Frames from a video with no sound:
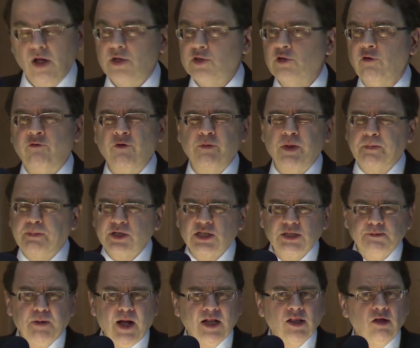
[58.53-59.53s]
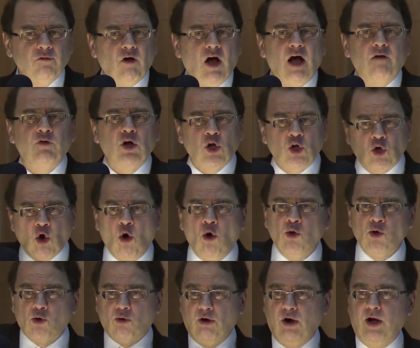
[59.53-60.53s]
So from the perspective of a
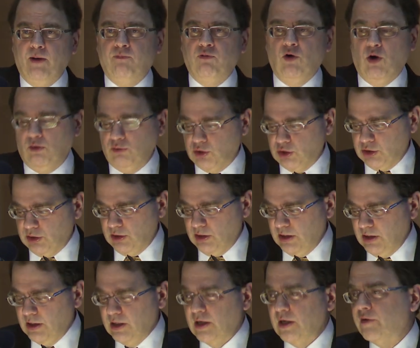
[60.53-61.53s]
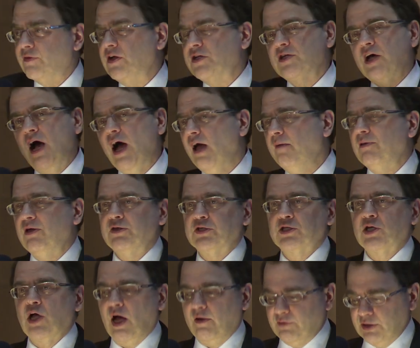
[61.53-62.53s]
goal-oriented approach, the timing of
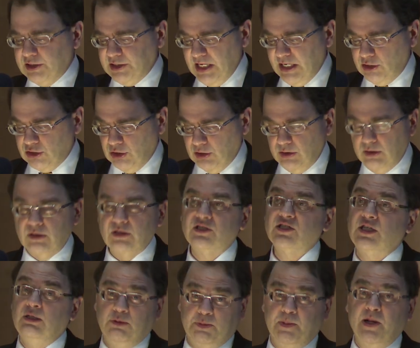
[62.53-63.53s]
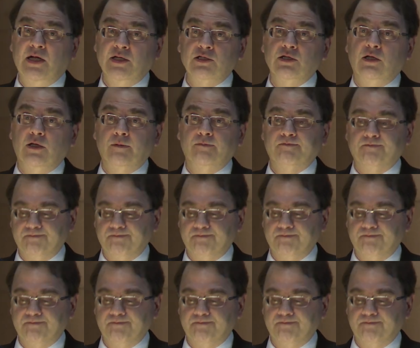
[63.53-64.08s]
this conversation seems puzzling.